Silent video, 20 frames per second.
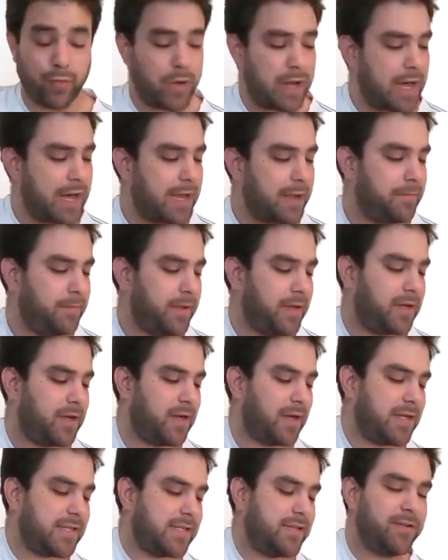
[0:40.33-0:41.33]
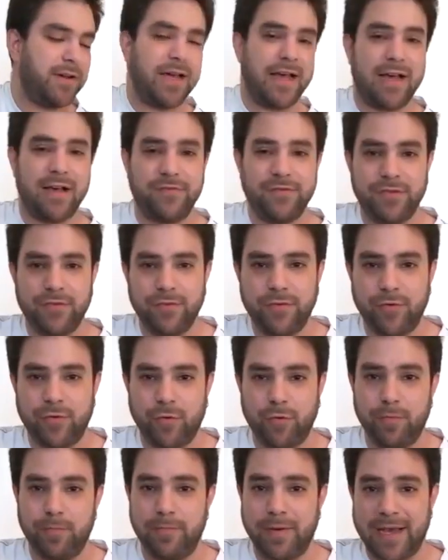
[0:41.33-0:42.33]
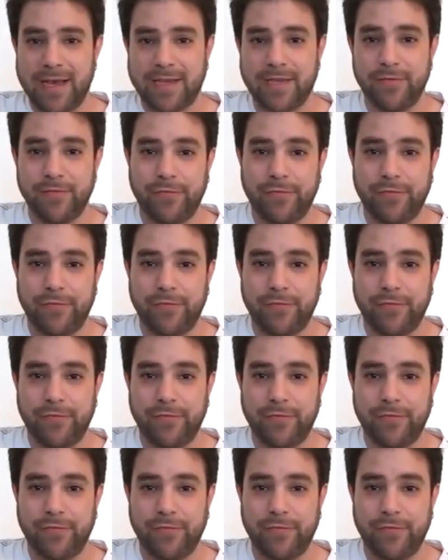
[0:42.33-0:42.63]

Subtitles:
Why? Because you have to go back